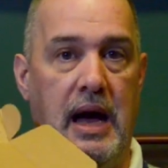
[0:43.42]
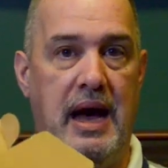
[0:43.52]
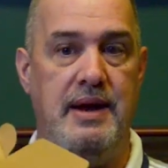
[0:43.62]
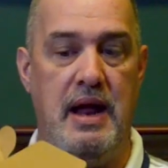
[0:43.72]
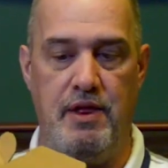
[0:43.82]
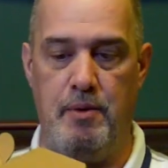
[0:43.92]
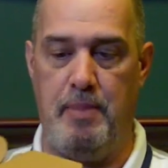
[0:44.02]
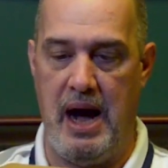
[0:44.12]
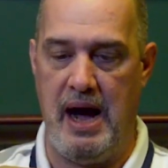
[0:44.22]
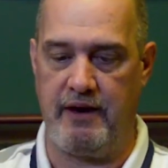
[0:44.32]
Another
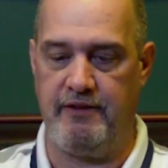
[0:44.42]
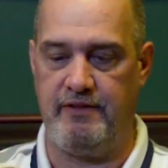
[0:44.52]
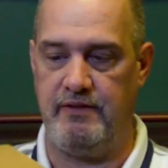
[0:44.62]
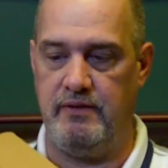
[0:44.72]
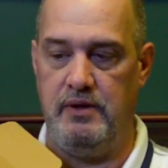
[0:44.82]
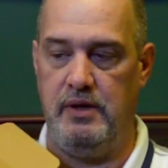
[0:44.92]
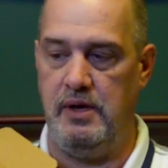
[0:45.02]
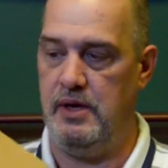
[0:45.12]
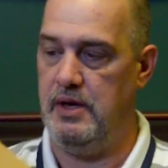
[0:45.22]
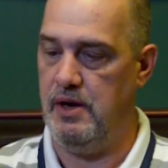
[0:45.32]
box.
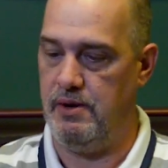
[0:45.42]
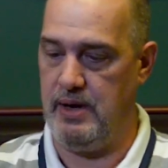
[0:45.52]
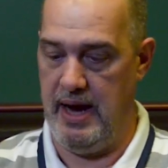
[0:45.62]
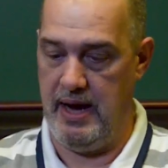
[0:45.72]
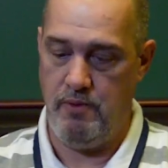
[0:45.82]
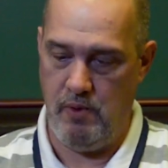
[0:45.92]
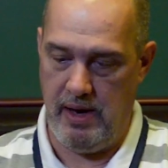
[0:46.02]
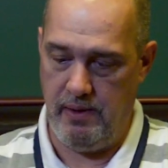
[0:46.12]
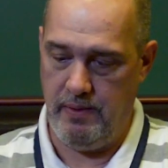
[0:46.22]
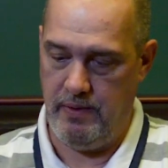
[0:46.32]
Okay,
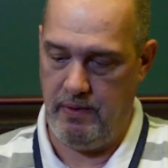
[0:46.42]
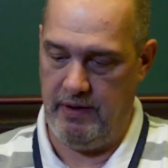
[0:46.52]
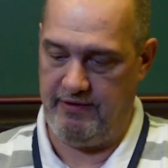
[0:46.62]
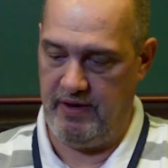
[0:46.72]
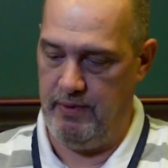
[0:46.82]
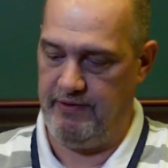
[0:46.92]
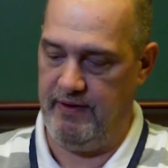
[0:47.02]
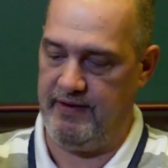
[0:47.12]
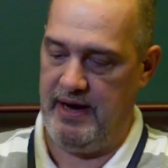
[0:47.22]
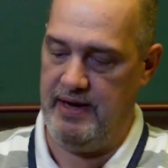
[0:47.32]
well, let's see what's
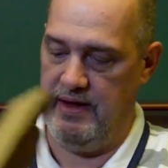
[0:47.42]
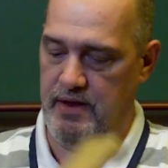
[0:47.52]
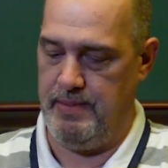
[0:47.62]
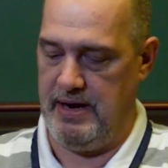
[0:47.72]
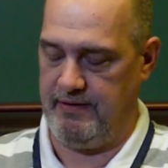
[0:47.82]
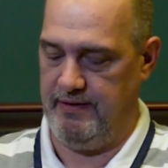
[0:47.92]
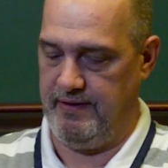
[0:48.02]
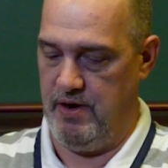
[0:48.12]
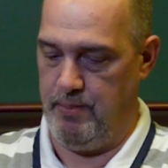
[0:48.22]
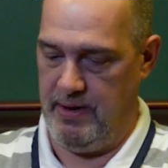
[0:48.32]
inside the other box. It's
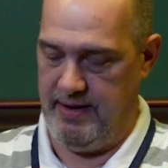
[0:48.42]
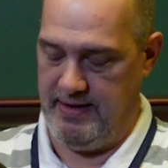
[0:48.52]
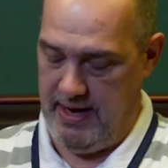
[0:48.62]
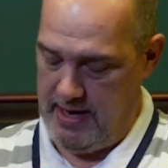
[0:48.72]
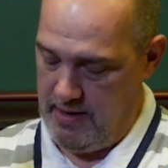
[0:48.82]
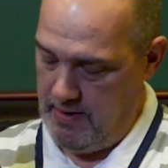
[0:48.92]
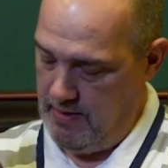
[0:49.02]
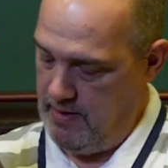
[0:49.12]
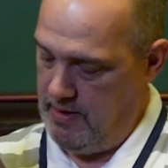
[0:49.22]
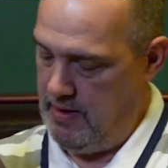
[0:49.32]
in there pretty tight,
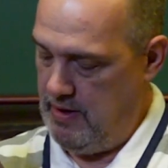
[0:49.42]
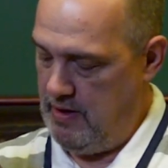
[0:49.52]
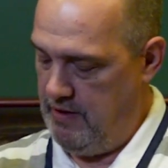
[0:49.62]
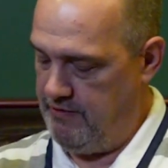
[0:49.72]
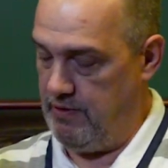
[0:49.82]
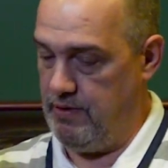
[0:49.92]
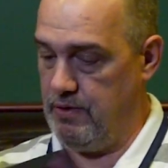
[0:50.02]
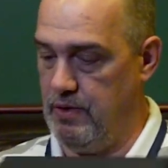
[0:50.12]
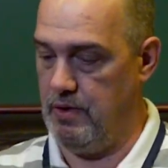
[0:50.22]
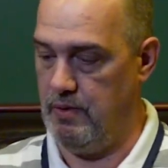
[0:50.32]
so they're
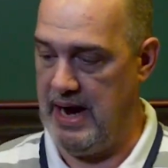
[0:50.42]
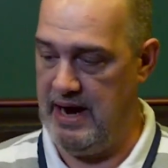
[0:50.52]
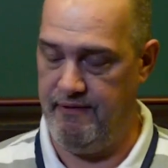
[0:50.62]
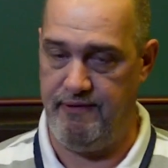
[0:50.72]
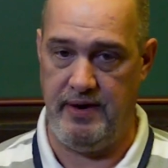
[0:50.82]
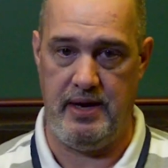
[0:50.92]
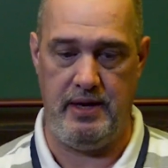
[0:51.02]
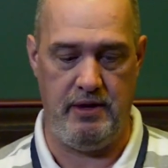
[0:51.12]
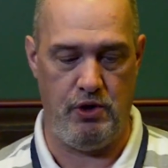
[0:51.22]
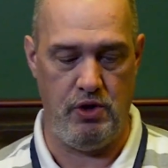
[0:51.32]
going to arrive
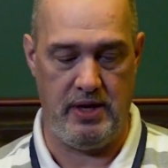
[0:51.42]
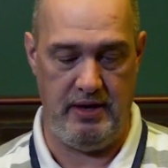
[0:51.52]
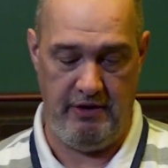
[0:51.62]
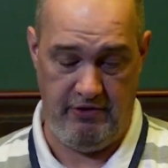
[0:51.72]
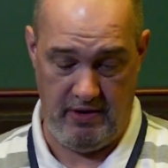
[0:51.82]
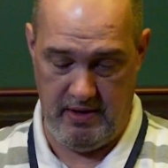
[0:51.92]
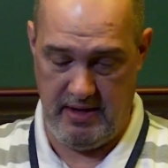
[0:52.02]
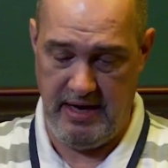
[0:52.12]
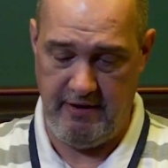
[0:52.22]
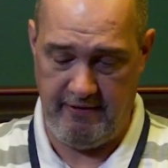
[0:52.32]
in good condition and
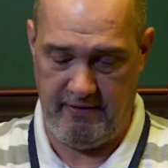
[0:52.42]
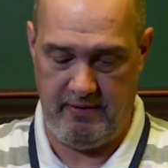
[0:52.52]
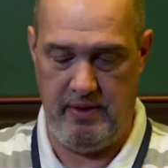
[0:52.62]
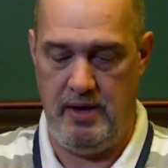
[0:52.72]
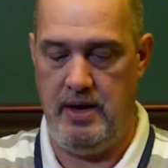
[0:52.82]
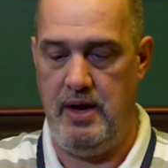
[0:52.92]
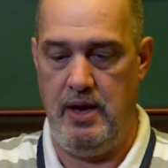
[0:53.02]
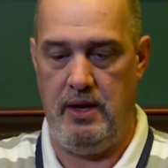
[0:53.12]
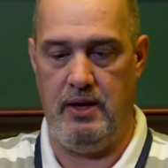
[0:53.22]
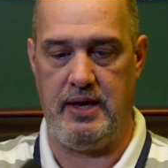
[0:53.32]
nice.
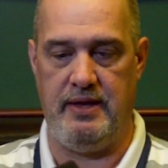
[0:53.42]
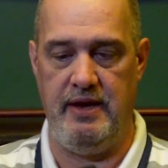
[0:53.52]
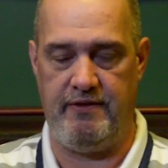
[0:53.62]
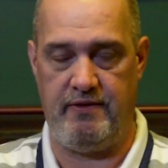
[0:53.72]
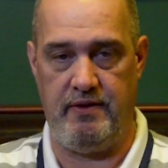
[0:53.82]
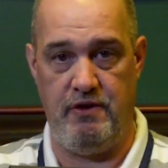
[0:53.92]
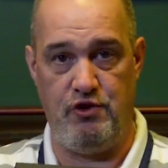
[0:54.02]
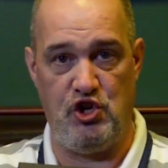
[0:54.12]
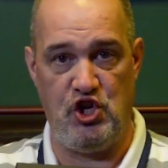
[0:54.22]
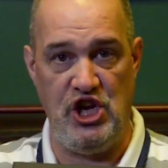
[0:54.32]
Look at this. There's
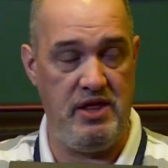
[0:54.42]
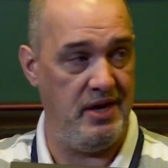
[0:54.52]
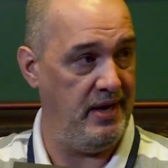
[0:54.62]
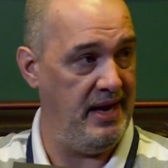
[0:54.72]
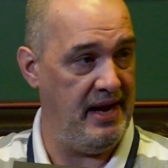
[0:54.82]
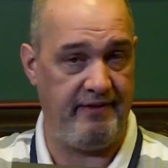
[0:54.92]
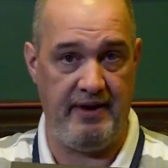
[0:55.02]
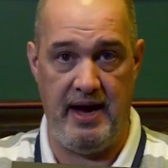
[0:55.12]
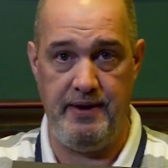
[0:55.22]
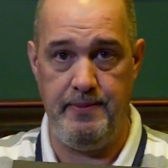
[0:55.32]
a sheath on the
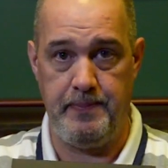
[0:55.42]
outside.